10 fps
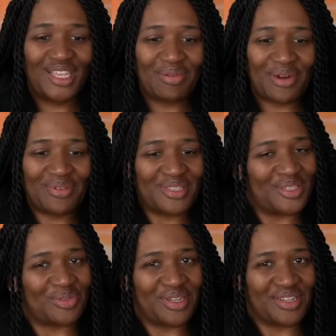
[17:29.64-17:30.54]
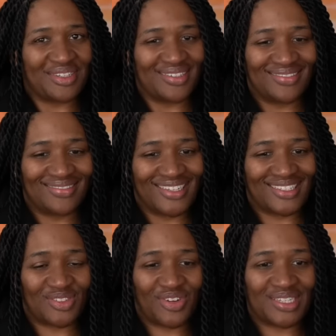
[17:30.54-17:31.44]
You better put this ring on,
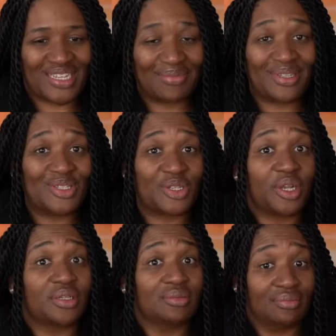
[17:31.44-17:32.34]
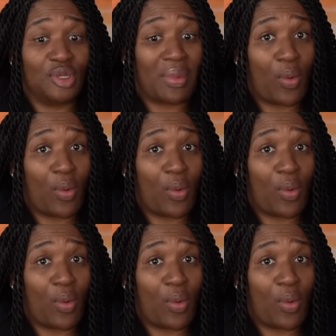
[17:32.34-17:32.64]
because as far as I'm concerned, you